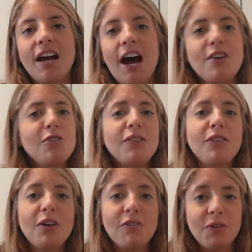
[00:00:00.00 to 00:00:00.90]
I don't
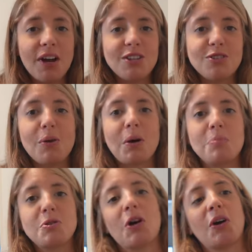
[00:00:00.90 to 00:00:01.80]
even know if you guys know what
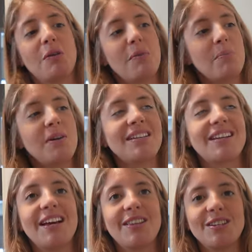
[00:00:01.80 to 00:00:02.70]
I'm talking about, but it's
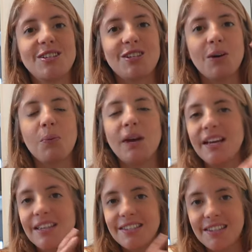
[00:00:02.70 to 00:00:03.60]
like these
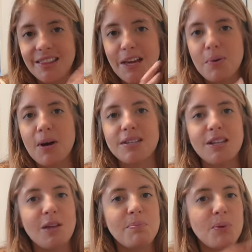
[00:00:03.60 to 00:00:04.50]
wings in the US
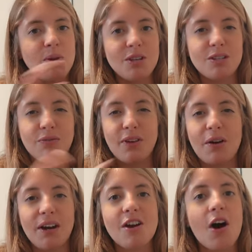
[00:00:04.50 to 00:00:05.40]
that they put this
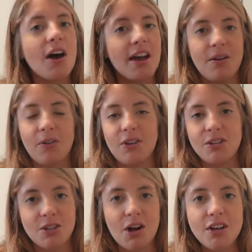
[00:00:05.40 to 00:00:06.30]
very not healthy
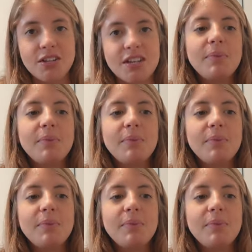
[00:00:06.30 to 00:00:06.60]
sauce,